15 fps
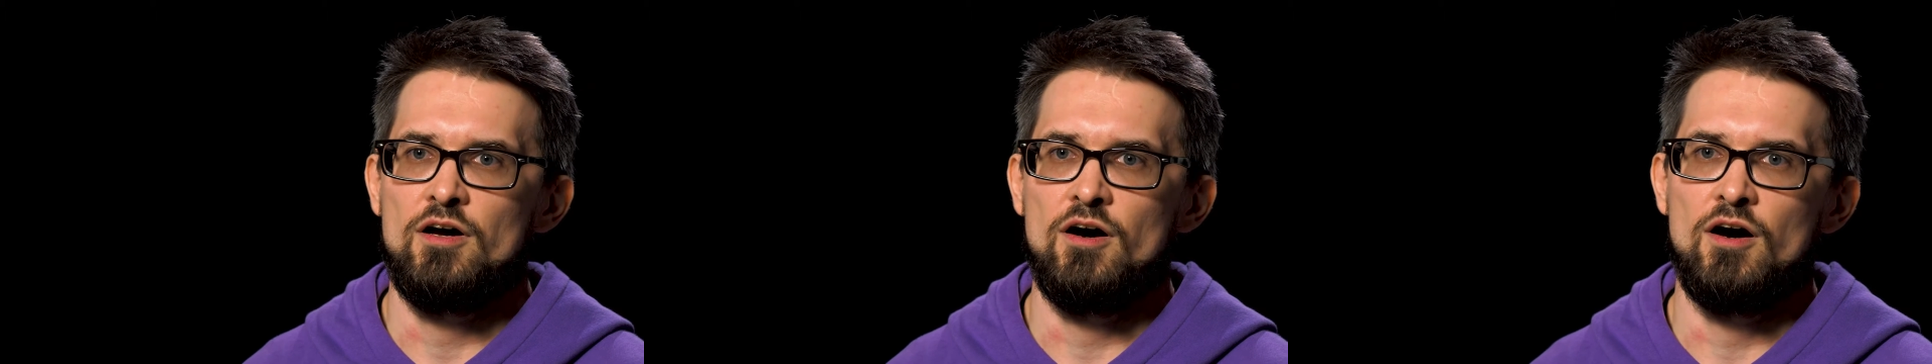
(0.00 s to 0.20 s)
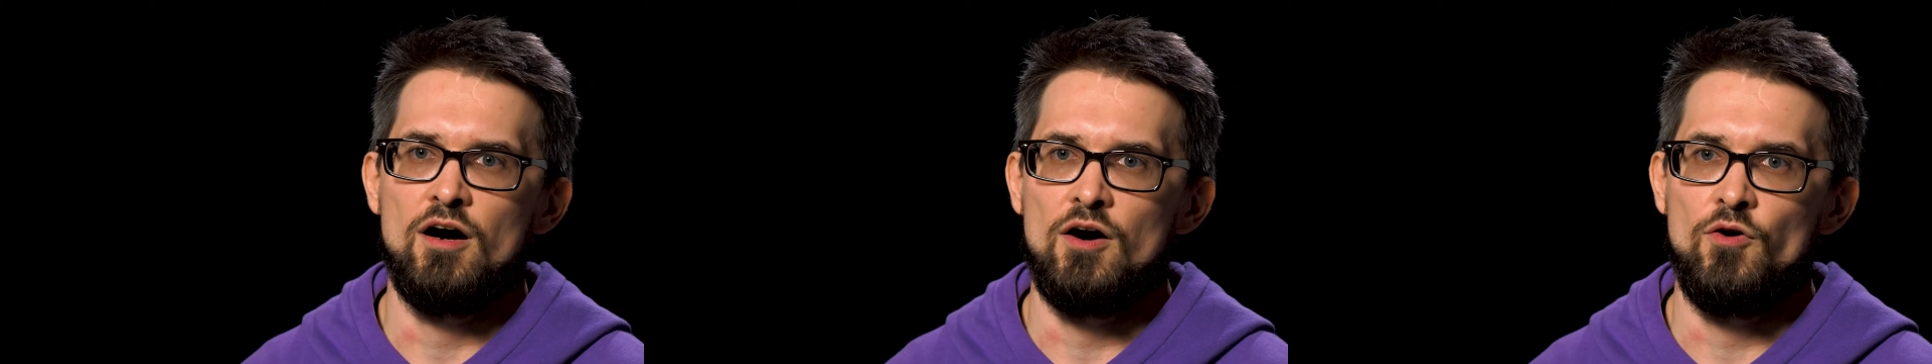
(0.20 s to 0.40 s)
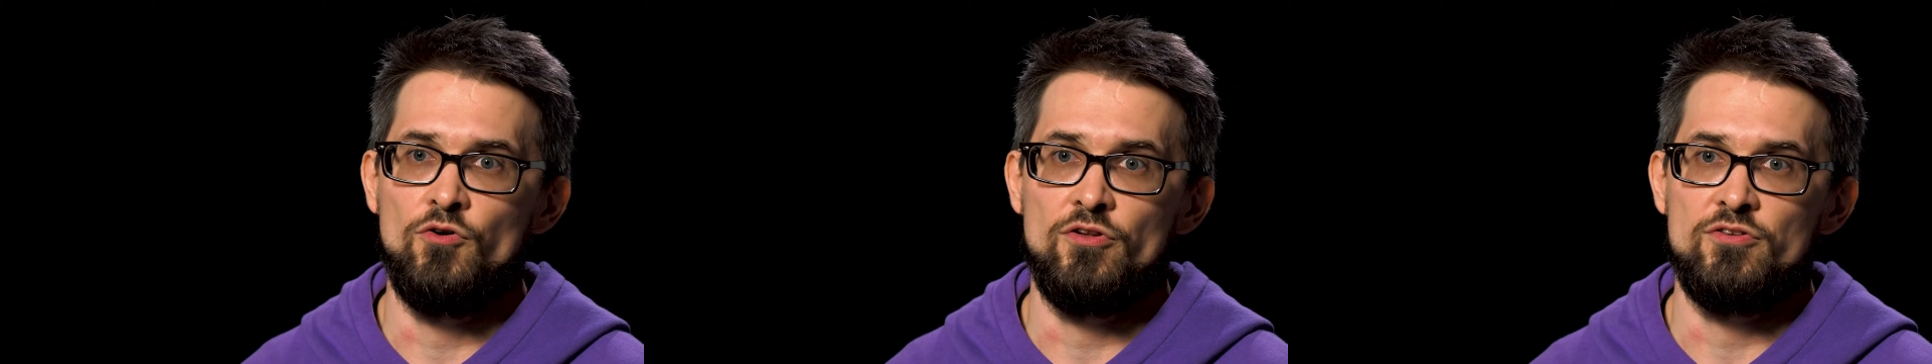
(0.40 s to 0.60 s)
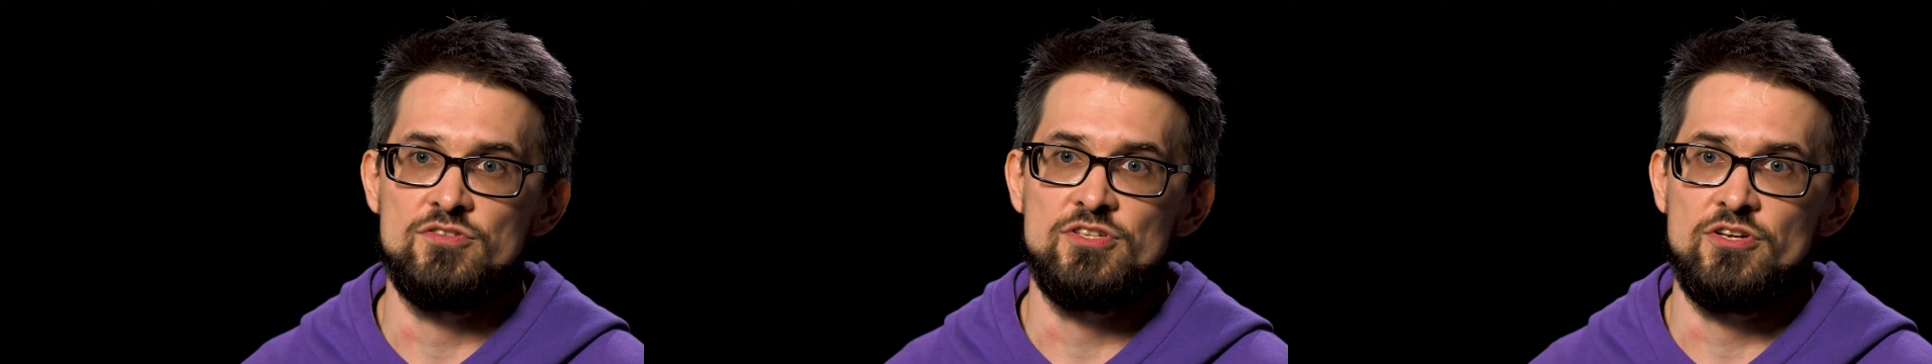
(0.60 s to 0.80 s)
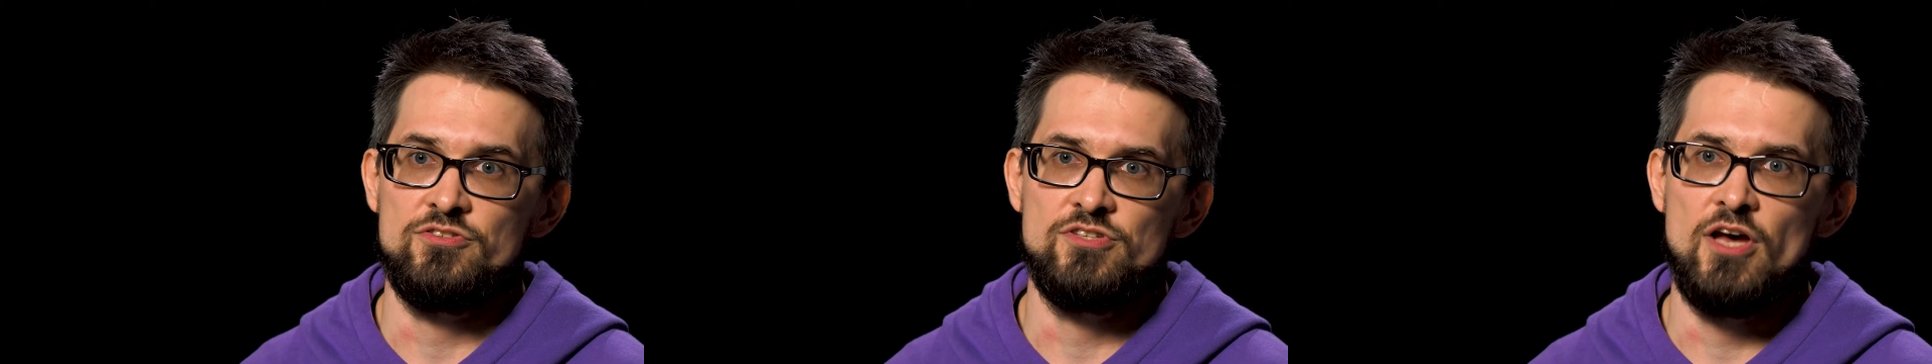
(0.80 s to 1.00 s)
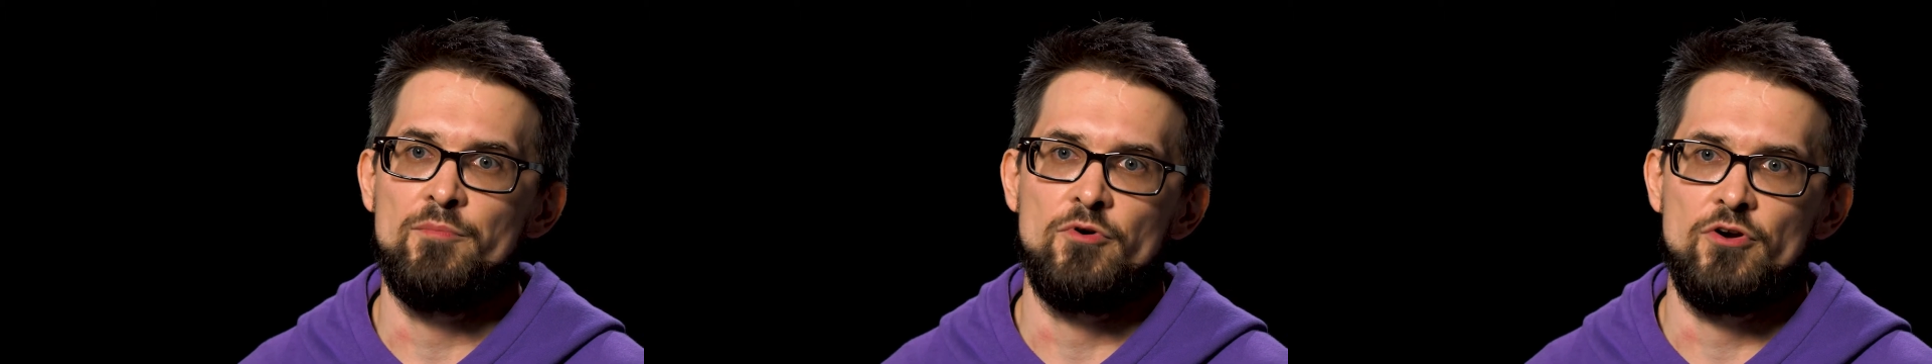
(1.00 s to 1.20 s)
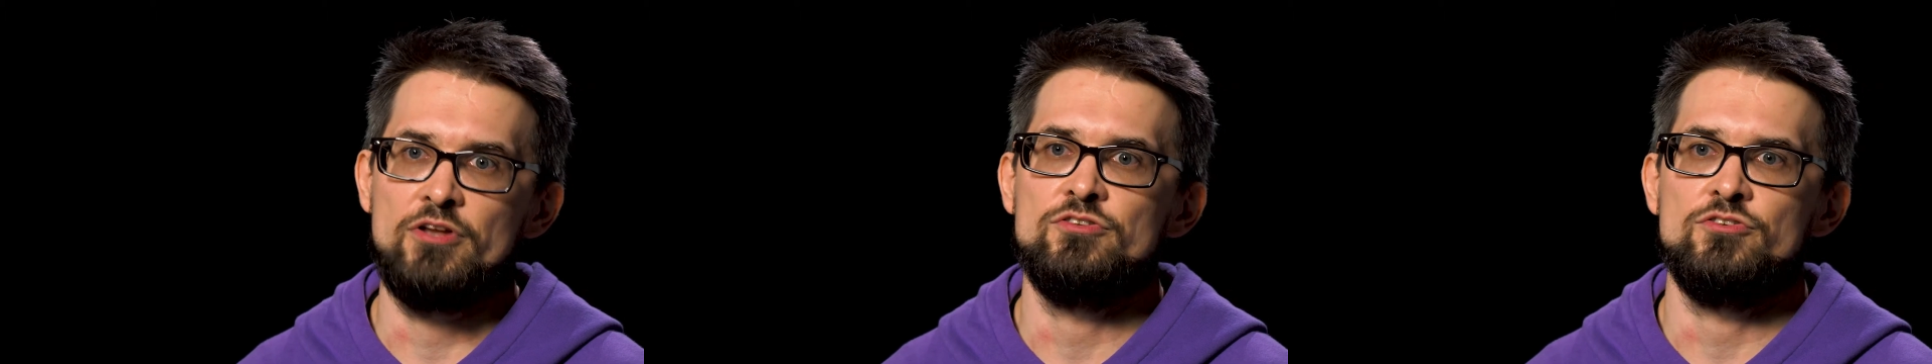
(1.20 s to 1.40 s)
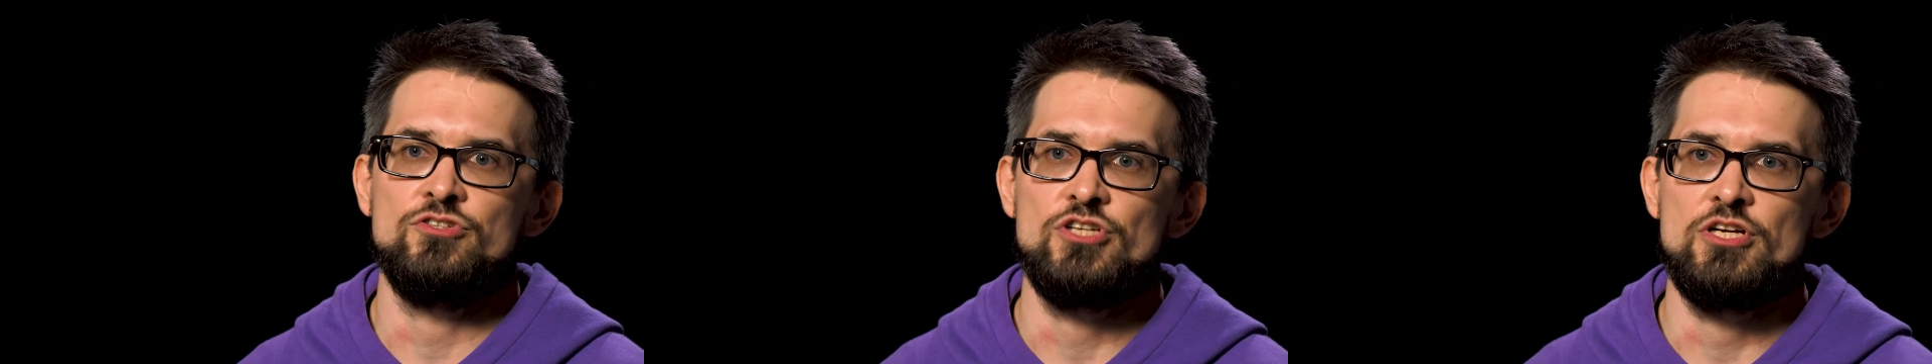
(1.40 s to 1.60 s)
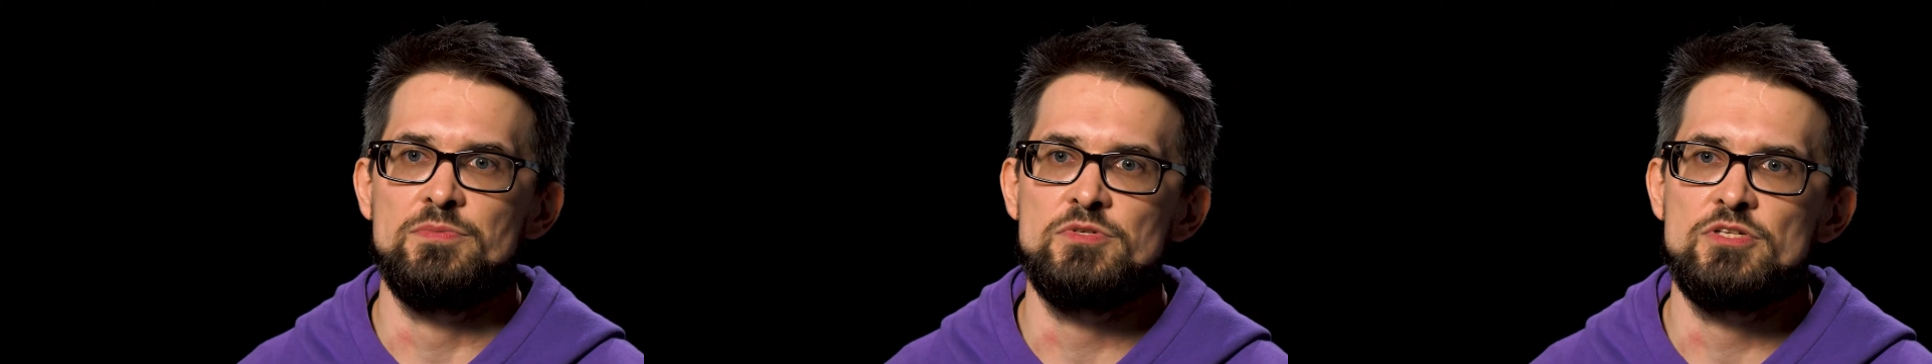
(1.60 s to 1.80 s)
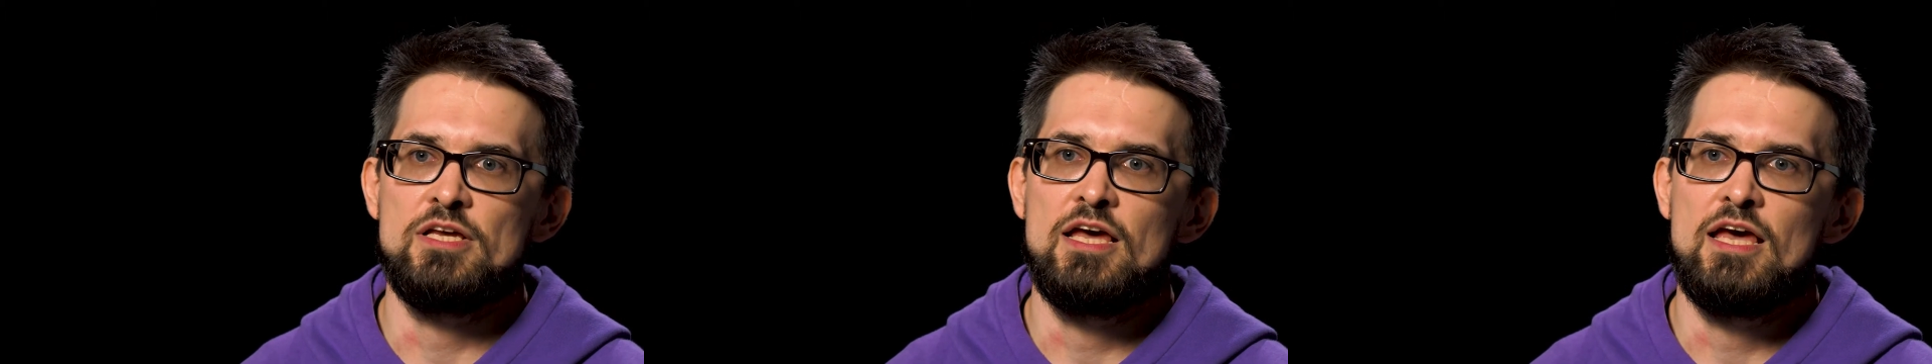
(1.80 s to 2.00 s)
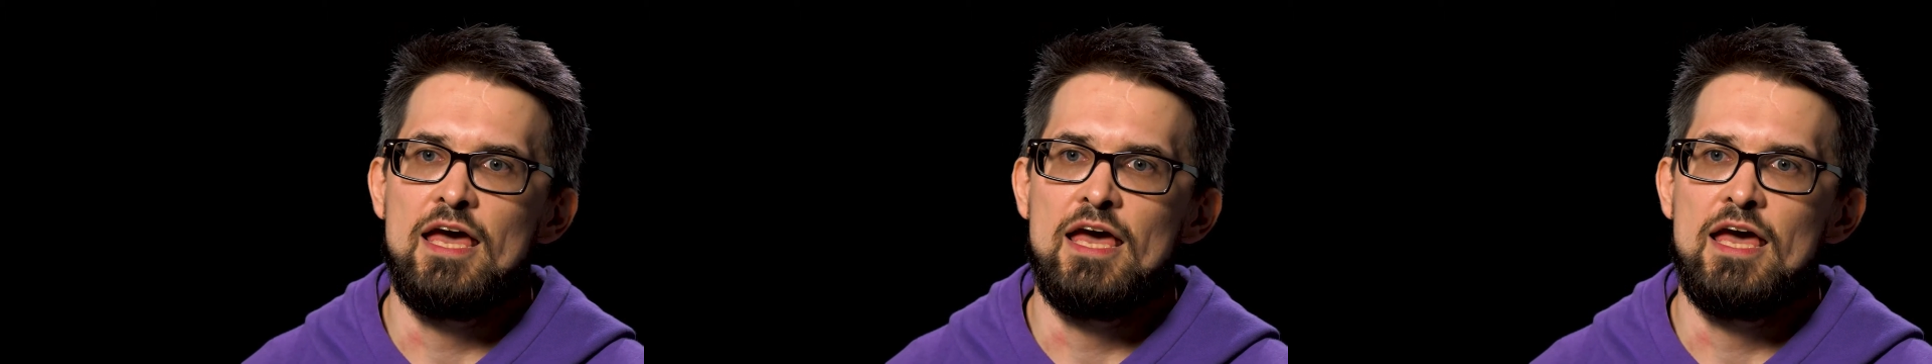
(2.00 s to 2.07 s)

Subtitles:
on summer internships,